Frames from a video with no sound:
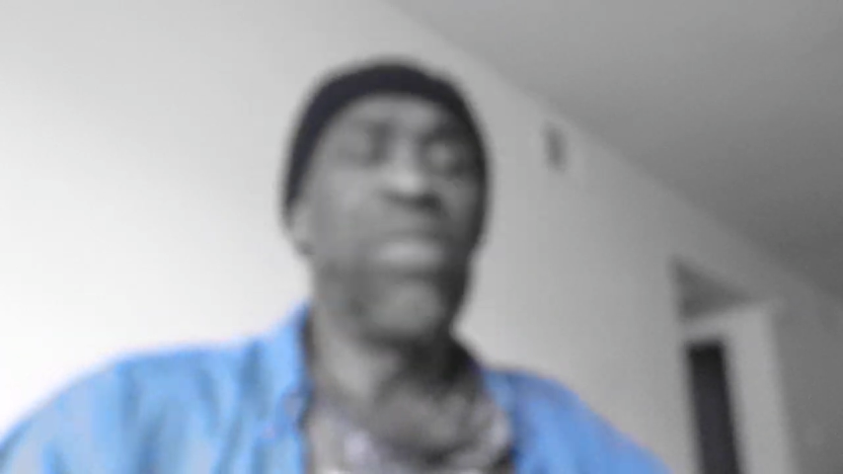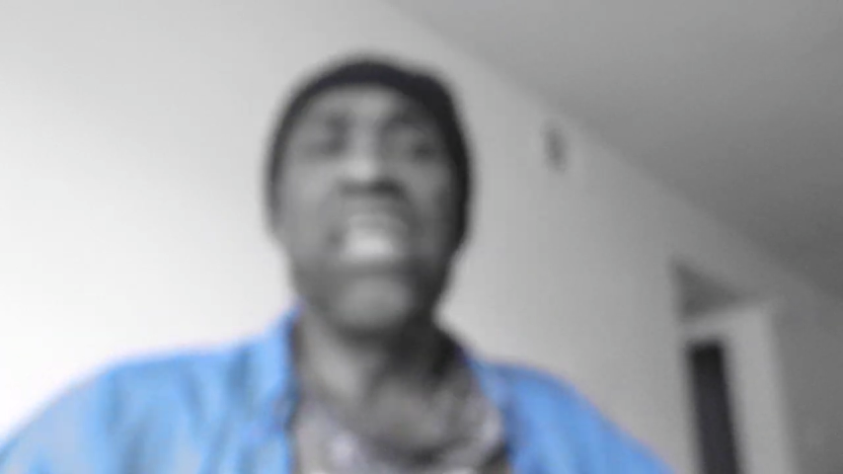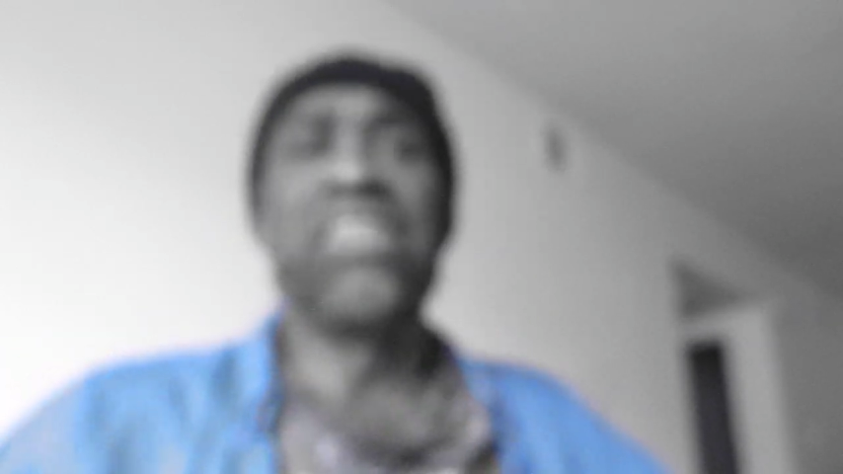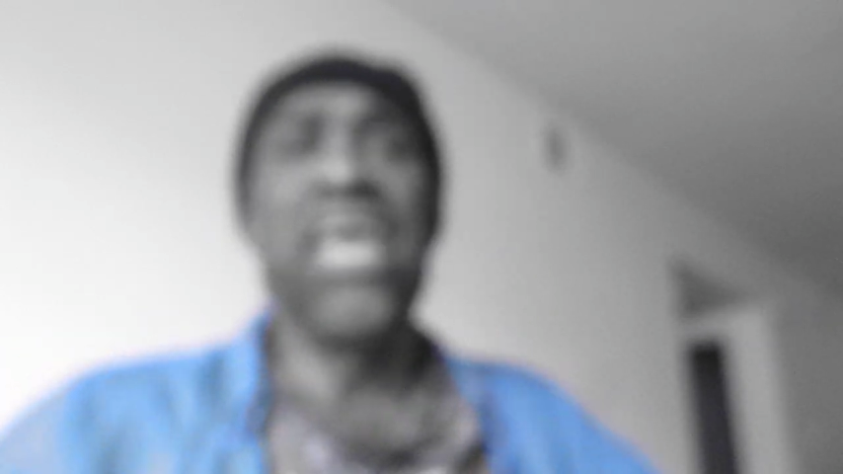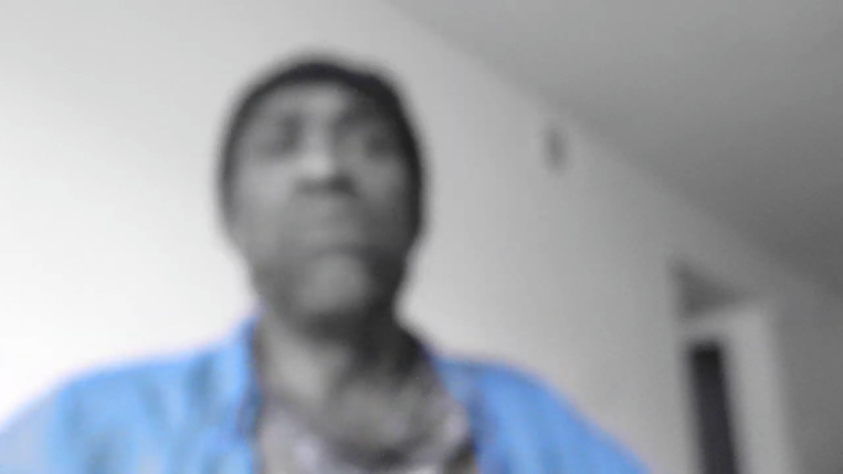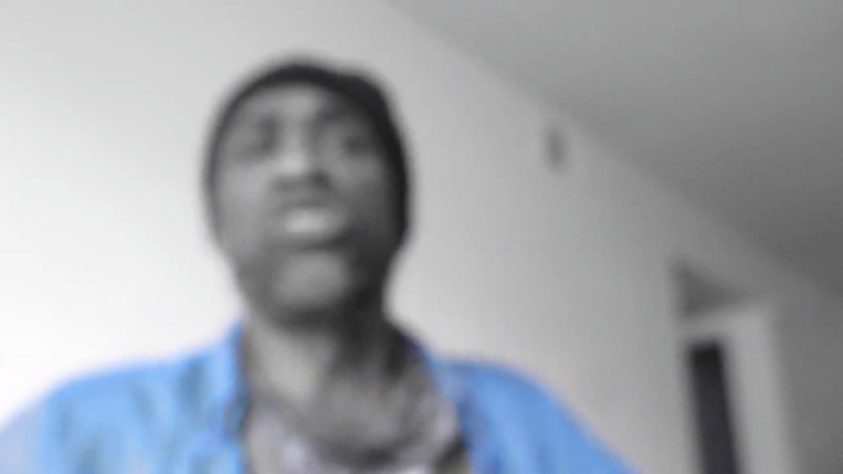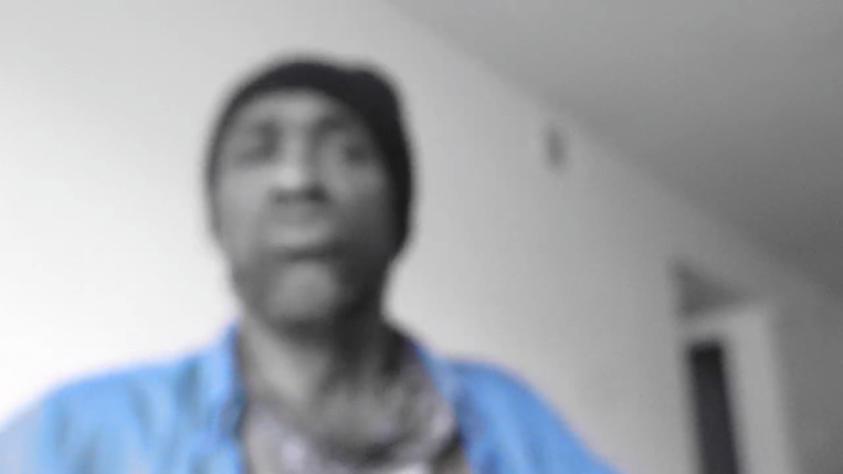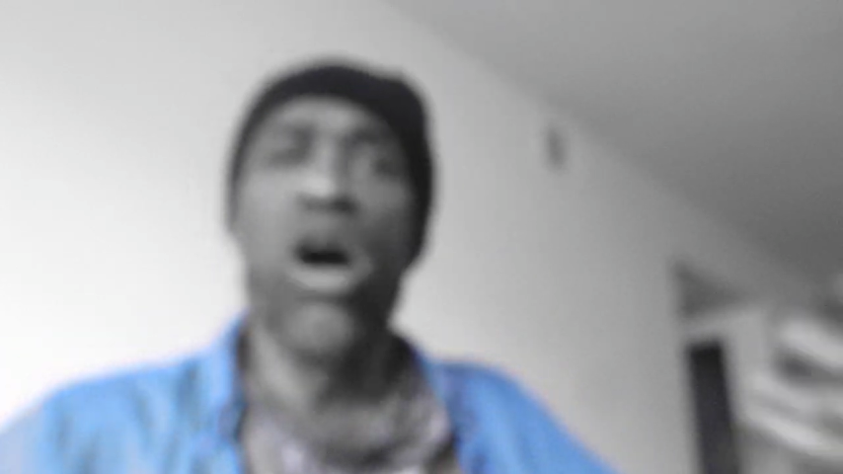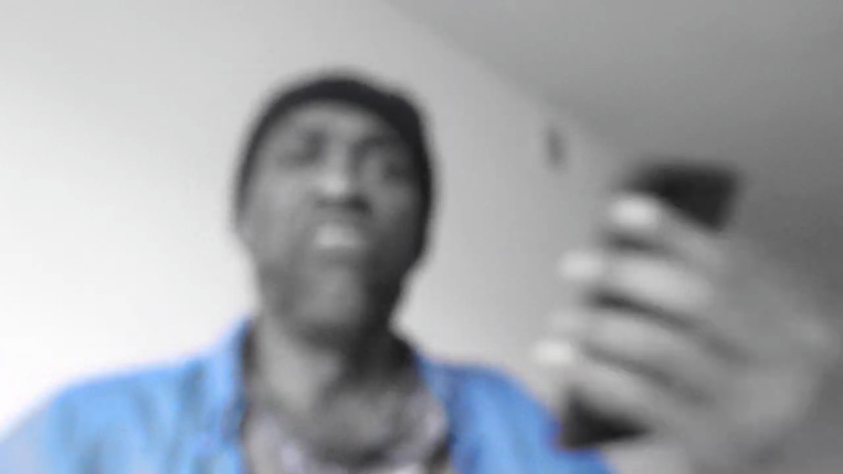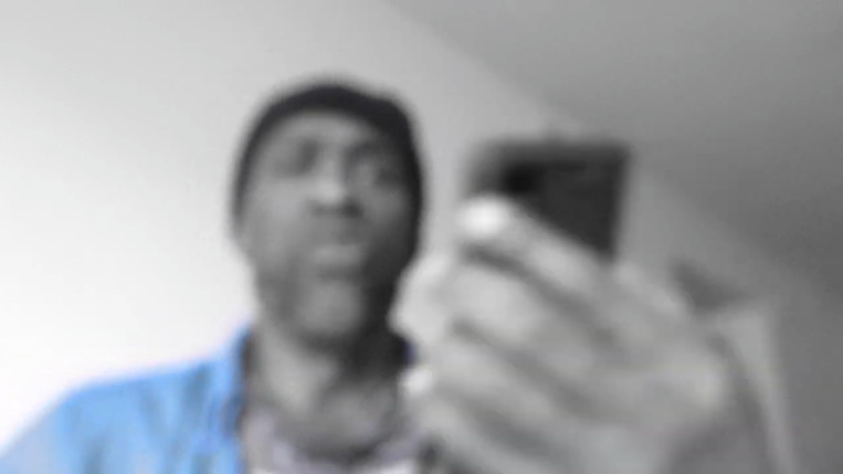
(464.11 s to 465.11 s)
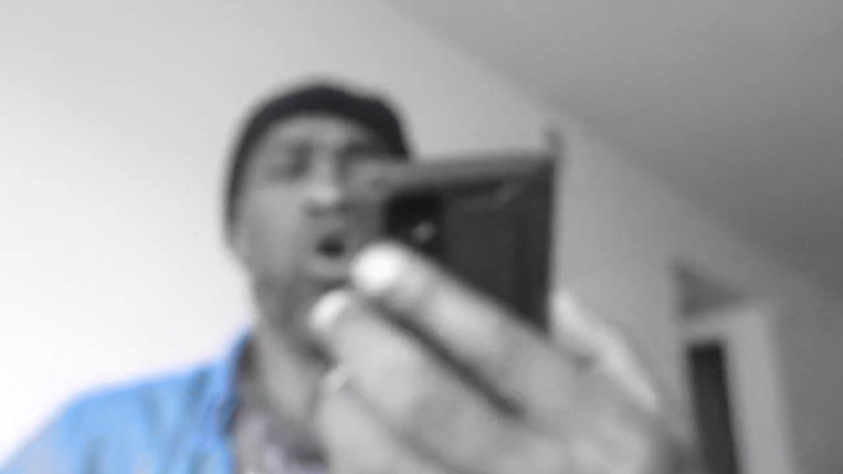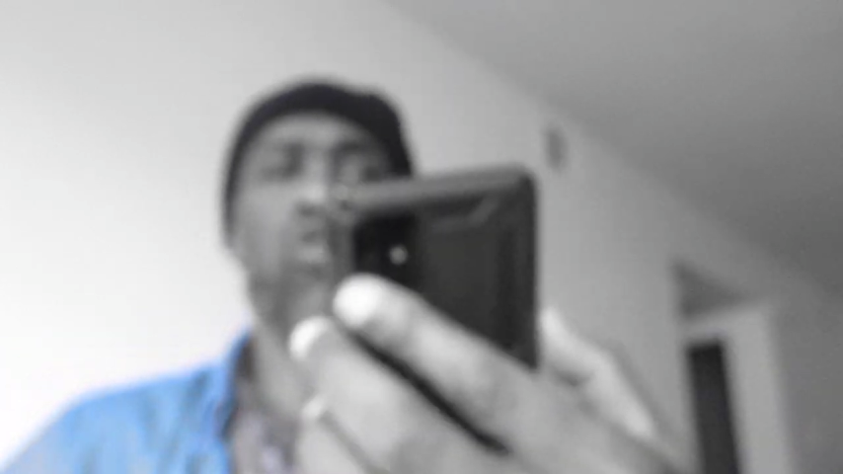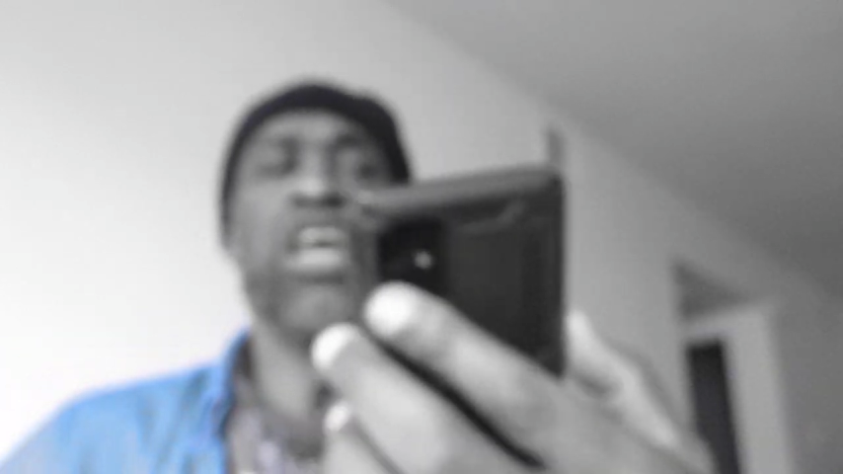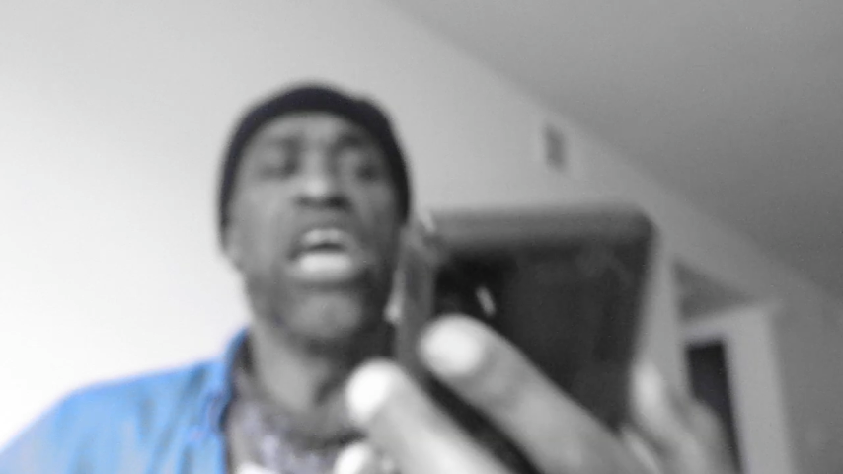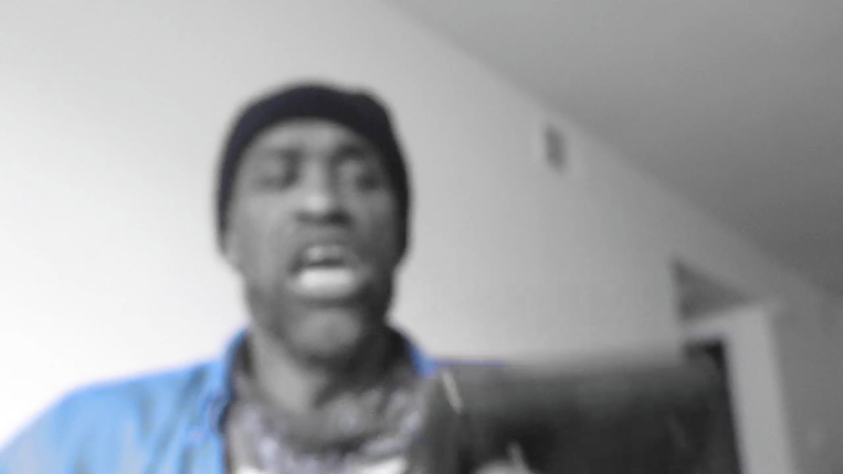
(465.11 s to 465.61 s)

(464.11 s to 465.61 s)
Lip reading: that damn smartphone